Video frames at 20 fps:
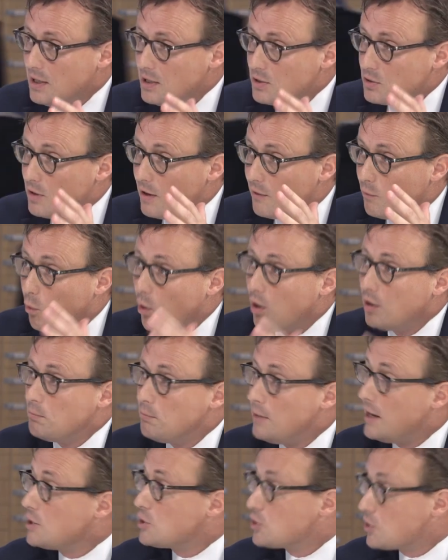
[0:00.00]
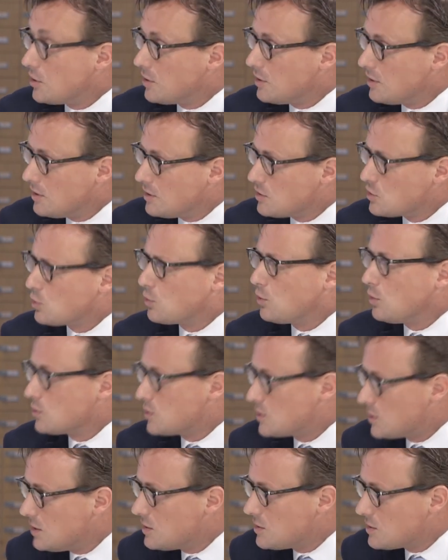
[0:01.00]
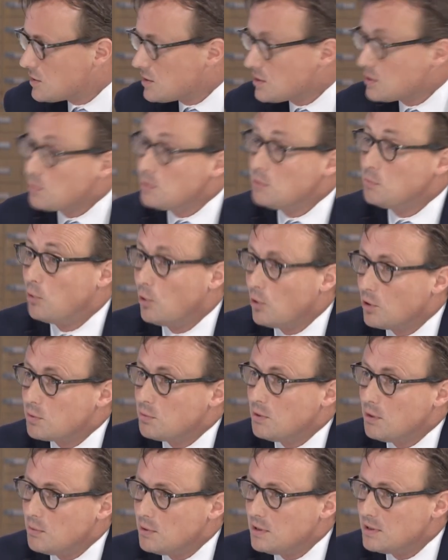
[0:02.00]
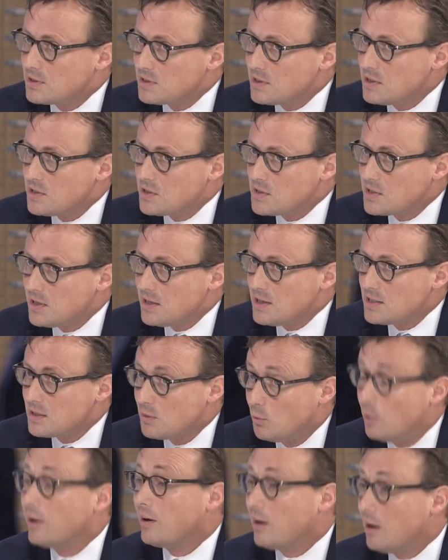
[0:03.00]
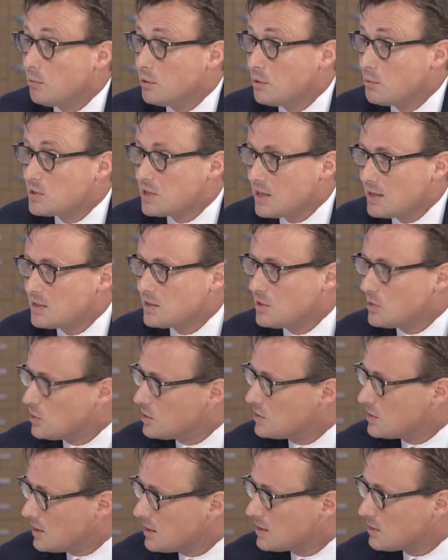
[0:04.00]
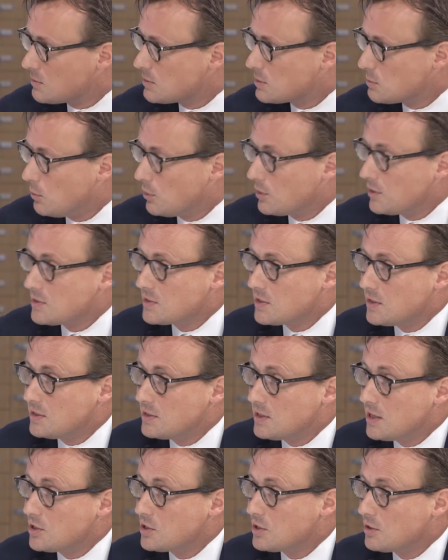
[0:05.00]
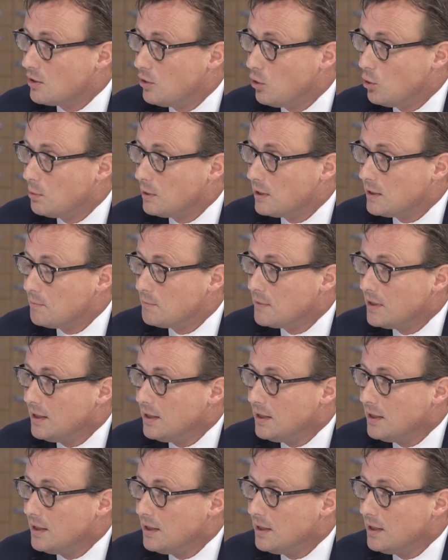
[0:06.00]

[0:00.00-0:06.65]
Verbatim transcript: to have one major so-called synthesis report, where we synthesize where are we with S D G six, with water and sanitation globally.